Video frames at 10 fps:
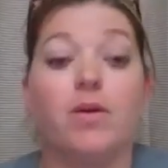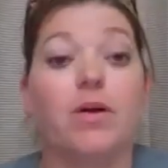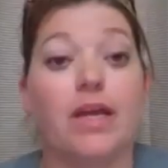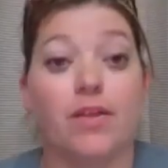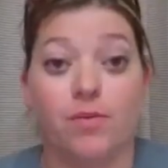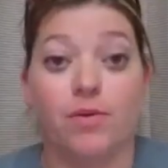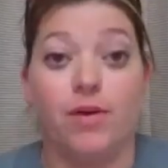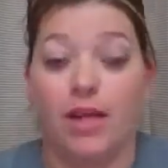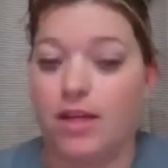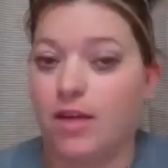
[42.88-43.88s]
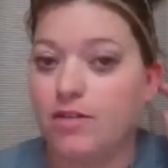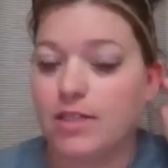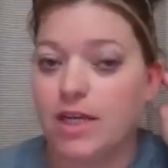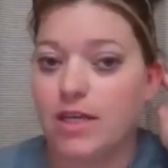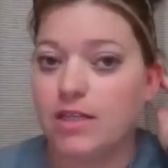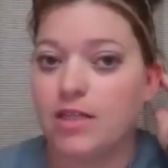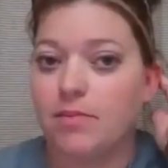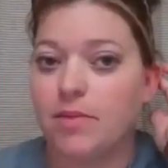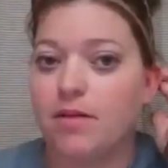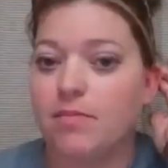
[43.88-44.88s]
get through it. It will take a little
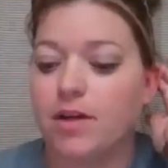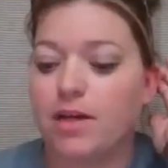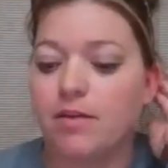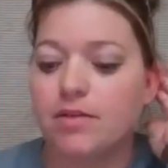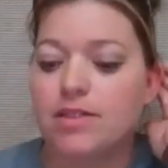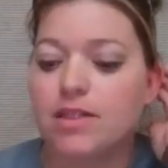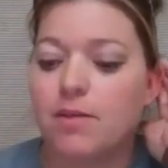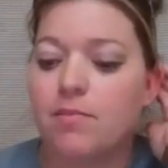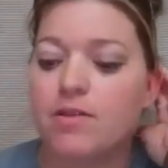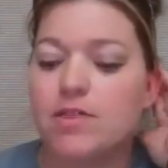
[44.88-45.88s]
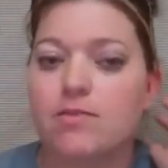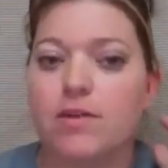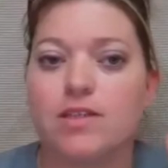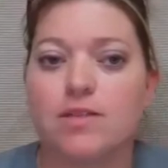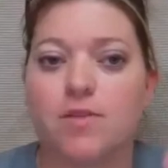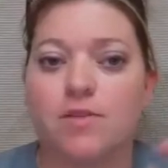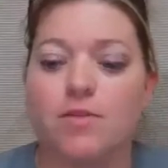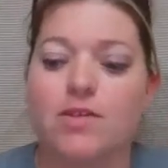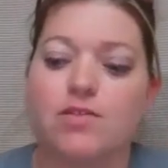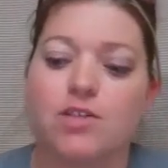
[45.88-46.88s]
bit, but I will stop once in a while. Some of the
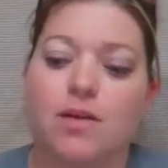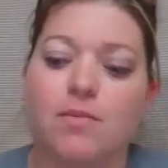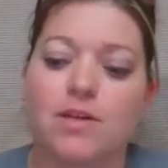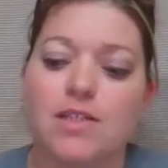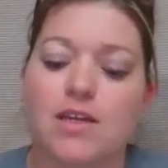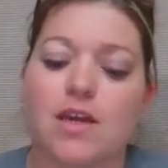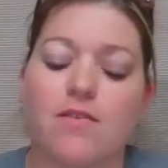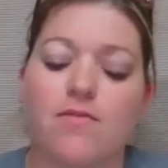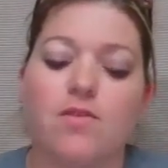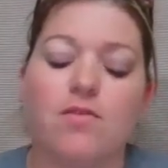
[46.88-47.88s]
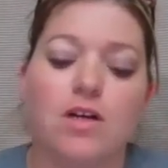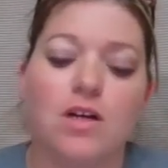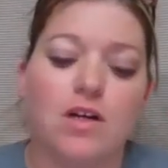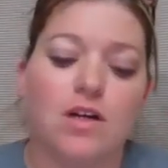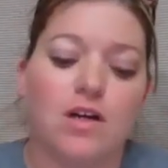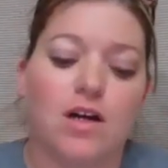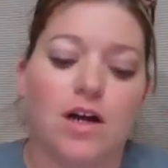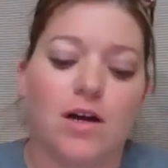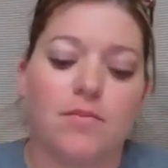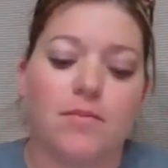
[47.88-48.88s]
research topics I gave you,
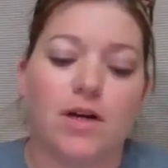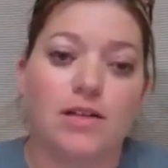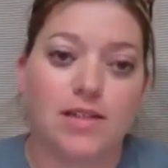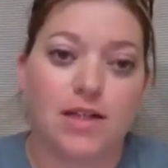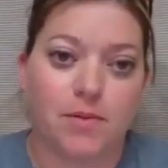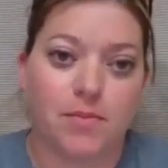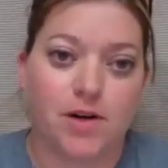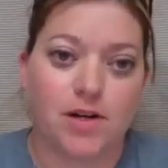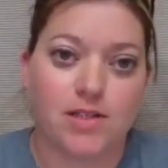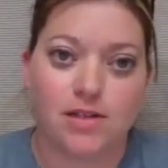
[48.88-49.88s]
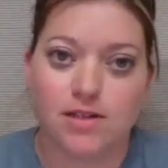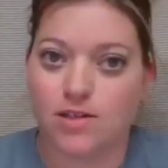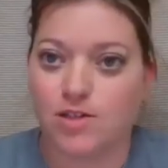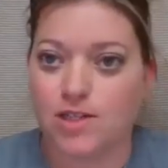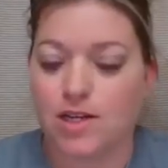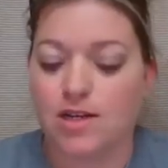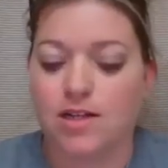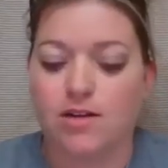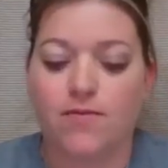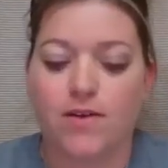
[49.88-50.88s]
I'll stop and pause on and just kind of
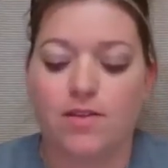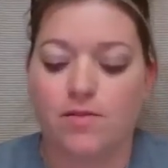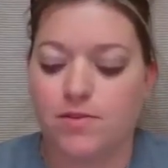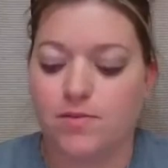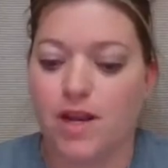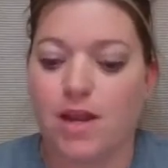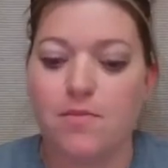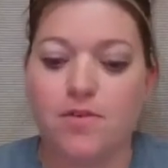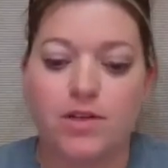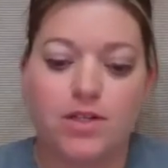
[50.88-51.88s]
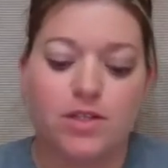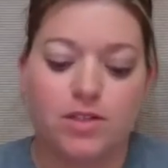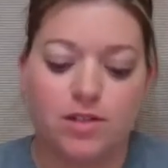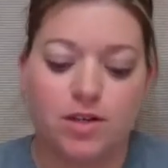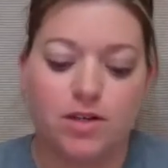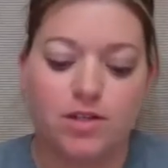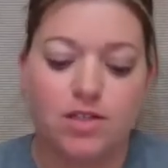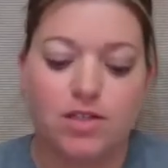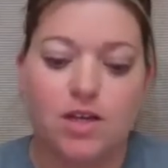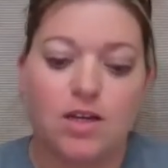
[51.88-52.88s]
clarify those. But I'm going to start.
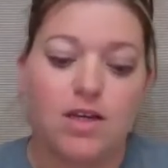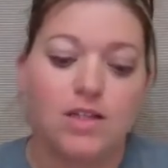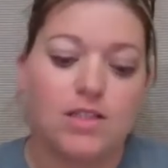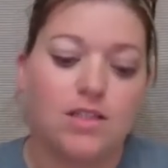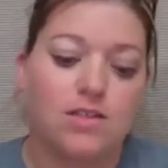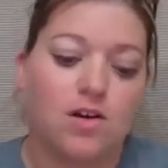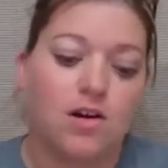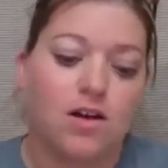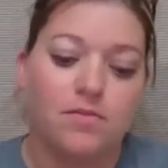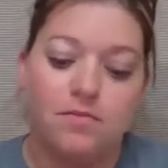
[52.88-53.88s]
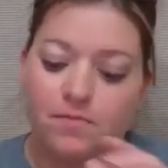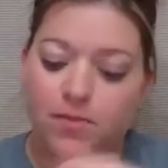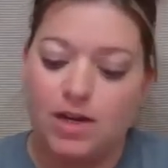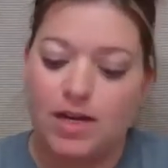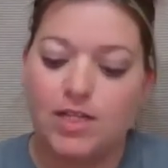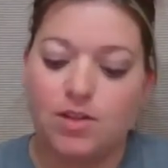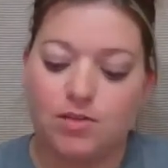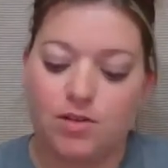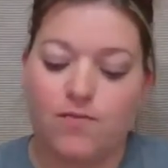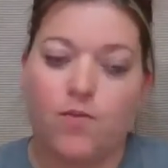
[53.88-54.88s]
This is Autumn,
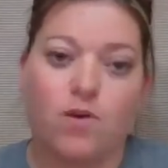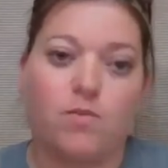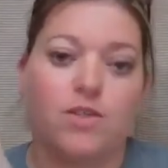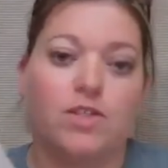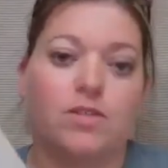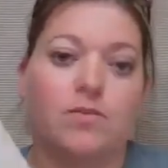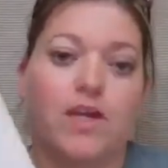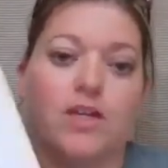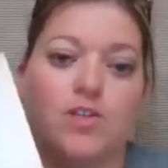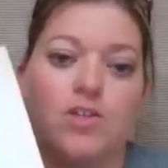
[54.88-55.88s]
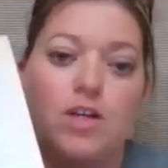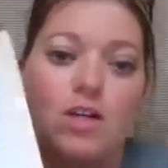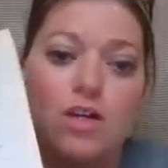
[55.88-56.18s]
1934, which is page